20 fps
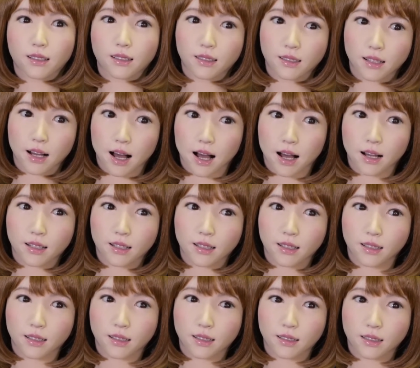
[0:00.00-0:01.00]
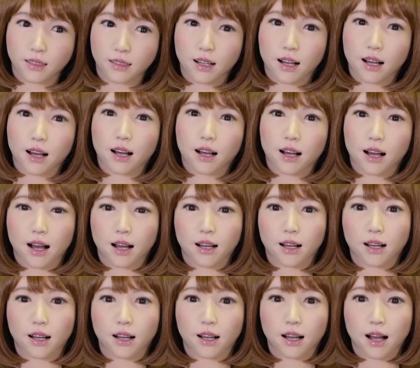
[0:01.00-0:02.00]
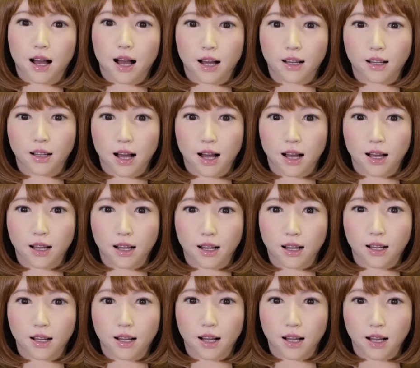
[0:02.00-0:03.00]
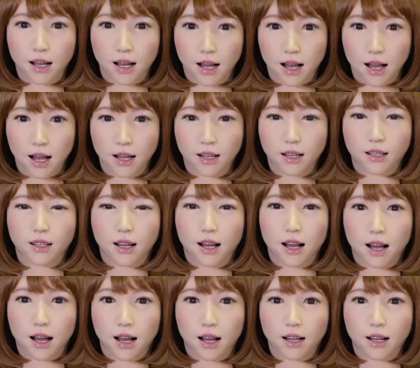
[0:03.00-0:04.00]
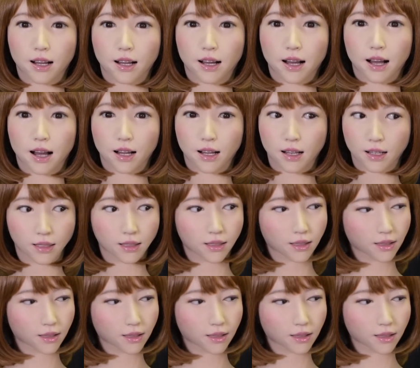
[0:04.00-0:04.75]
So, I would like to try to answer some of your questions in this video.